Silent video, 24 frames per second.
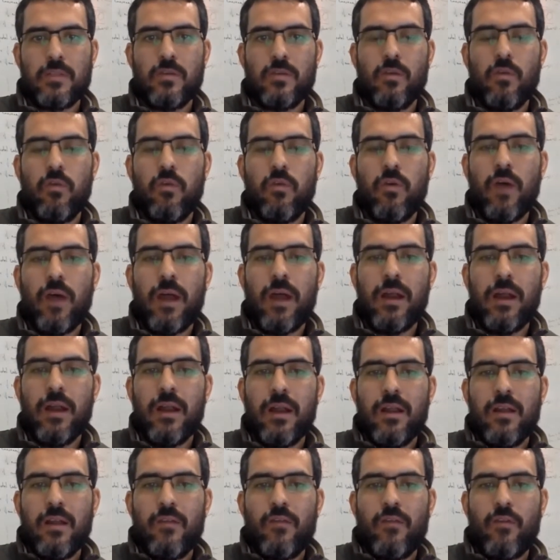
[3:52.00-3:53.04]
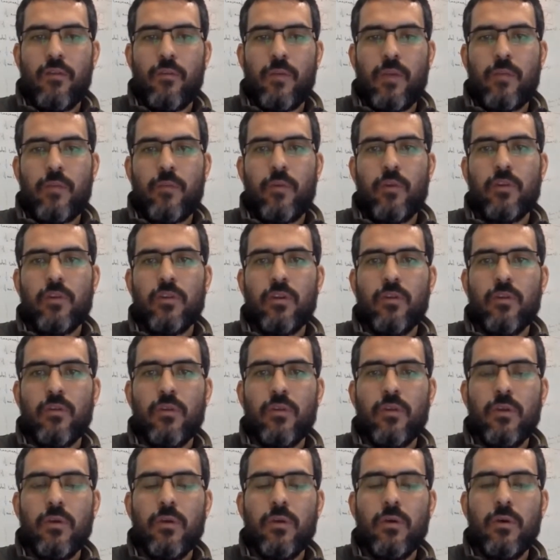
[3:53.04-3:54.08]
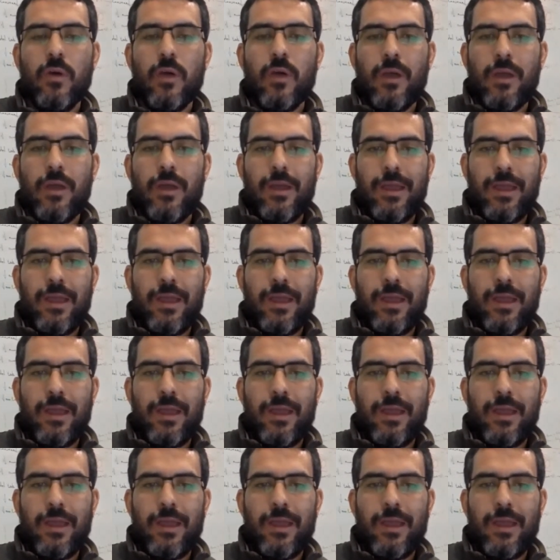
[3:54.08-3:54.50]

But so far, from my point of view,